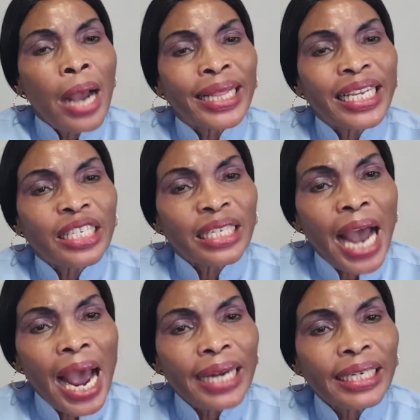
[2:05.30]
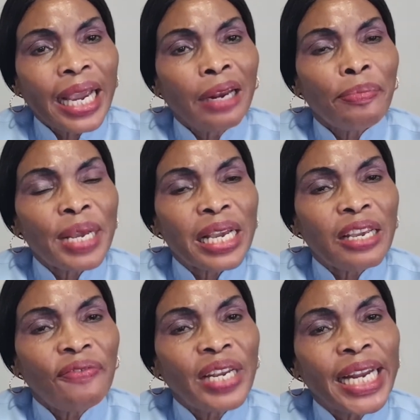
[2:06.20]
The child can be
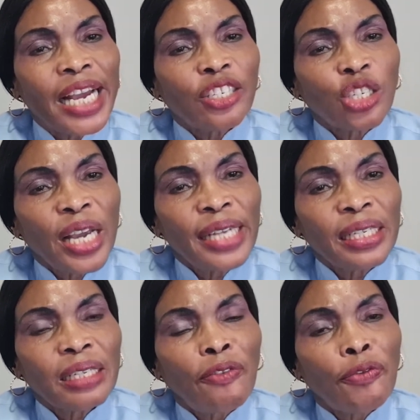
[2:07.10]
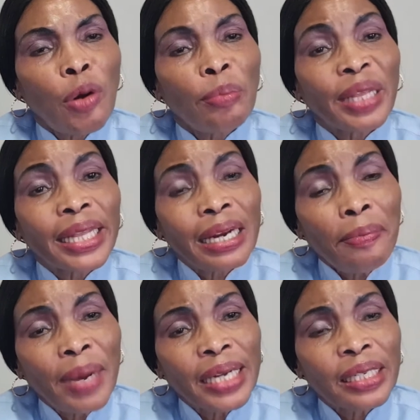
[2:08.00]
given a chance from 3
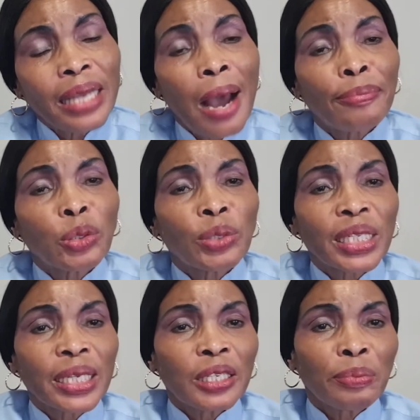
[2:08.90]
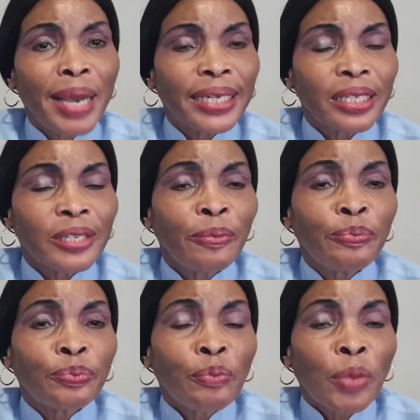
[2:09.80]
months up to 6 months.
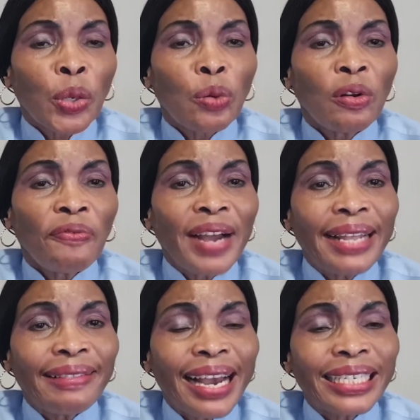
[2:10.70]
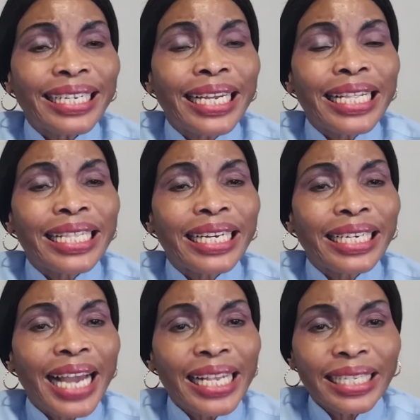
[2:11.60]
You will find that the
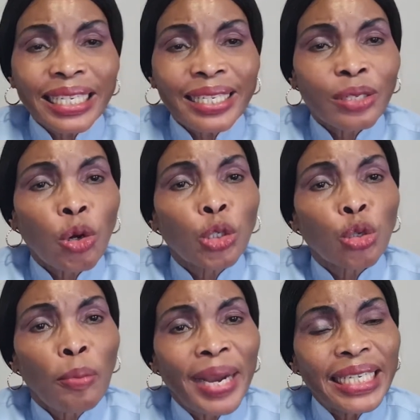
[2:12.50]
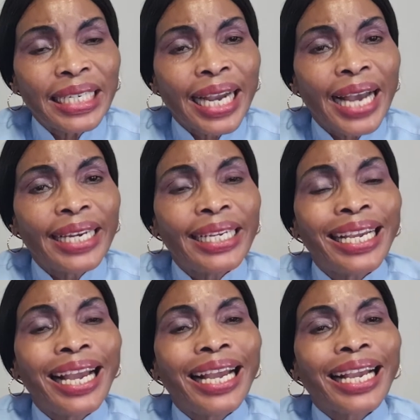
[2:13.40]
testes automatically
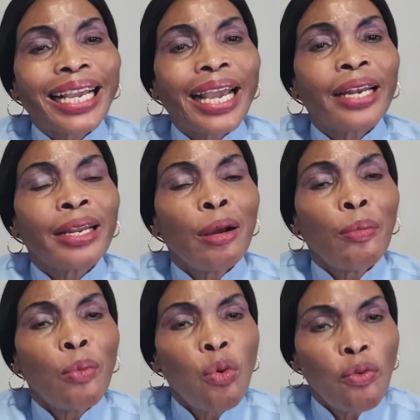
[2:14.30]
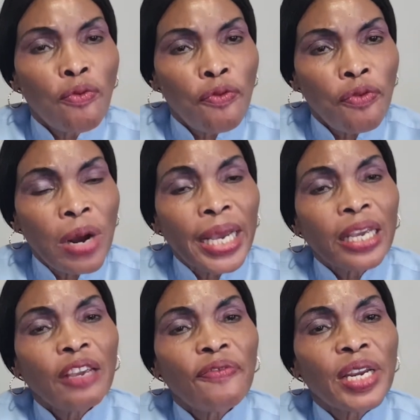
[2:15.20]
can move
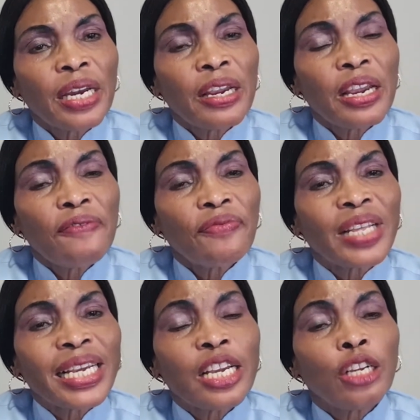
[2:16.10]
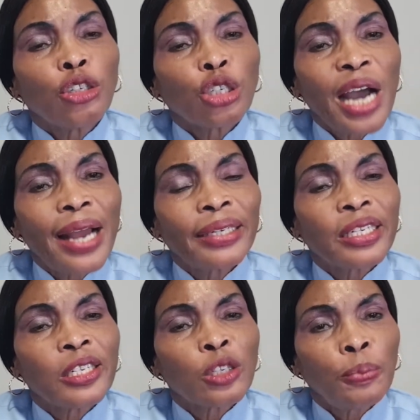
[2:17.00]
even if the child
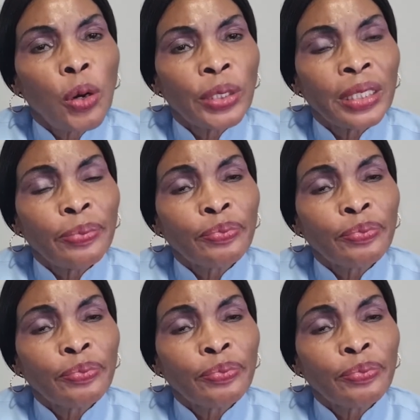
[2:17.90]
is born.